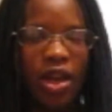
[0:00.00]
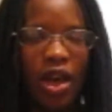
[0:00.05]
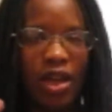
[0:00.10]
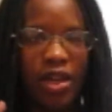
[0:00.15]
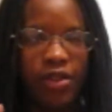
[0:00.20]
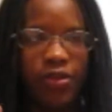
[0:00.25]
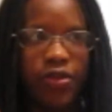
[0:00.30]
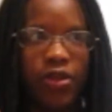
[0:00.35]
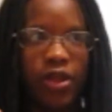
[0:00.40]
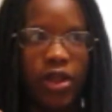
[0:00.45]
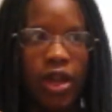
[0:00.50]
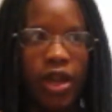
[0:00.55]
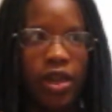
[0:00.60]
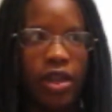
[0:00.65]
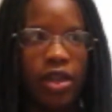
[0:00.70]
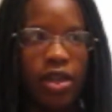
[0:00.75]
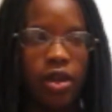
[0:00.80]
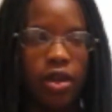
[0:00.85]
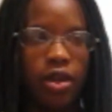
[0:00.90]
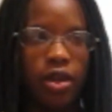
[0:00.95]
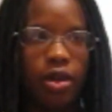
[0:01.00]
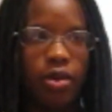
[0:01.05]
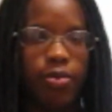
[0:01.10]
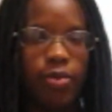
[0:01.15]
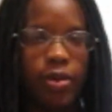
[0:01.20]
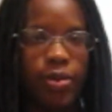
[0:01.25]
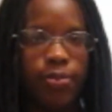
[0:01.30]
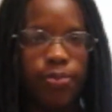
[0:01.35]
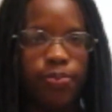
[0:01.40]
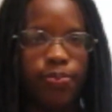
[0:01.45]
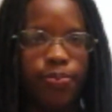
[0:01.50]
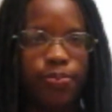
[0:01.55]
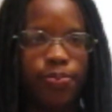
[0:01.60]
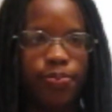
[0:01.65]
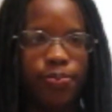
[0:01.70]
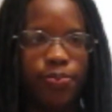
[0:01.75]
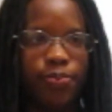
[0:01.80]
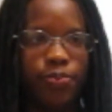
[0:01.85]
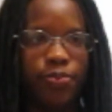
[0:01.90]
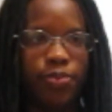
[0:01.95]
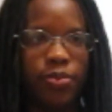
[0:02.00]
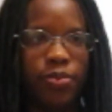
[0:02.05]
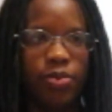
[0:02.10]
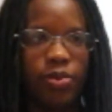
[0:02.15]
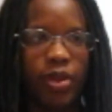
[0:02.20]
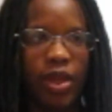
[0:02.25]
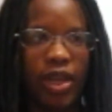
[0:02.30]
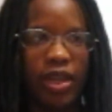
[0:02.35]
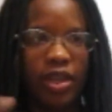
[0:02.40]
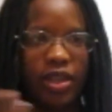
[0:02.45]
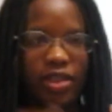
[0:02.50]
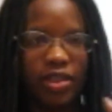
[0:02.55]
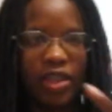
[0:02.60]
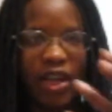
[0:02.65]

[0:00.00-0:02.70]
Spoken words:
I didn't feel like